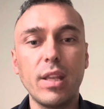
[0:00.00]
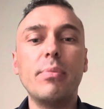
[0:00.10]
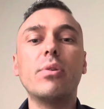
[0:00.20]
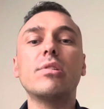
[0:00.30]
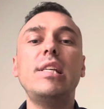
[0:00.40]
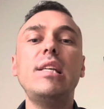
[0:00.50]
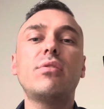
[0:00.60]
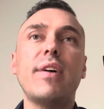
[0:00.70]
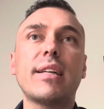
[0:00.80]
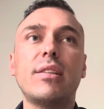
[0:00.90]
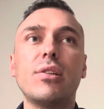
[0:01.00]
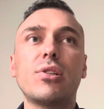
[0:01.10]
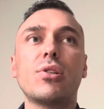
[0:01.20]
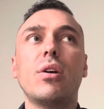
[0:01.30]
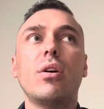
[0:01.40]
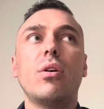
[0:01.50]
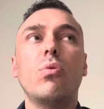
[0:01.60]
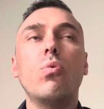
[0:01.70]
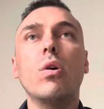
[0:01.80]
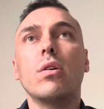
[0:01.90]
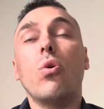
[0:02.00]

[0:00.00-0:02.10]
because these factors will